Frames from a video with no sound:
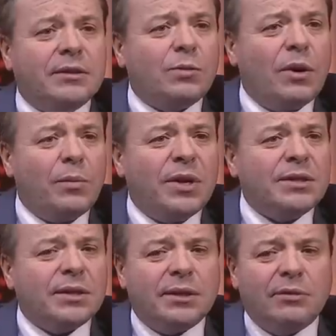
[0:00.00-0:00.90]
as well,
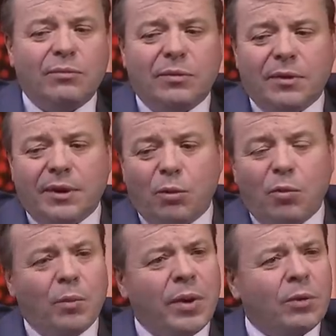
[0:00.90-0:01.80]
politically, you know,
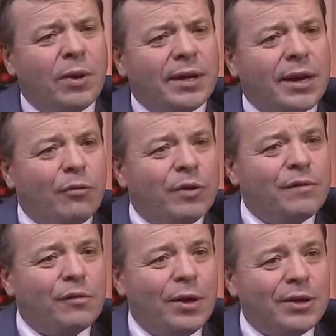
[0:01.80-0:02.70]
what better way to get rid of
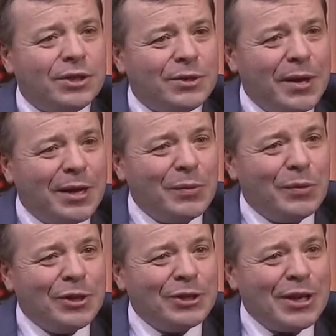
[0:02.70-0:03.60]
Farage to make him
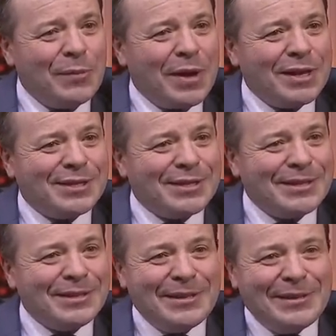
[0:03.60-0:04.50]
British
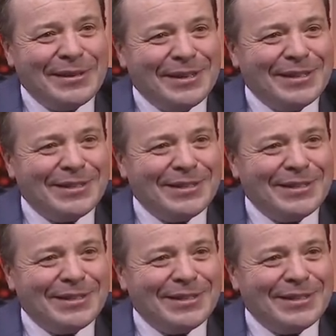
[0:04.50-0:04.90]
ambassador? And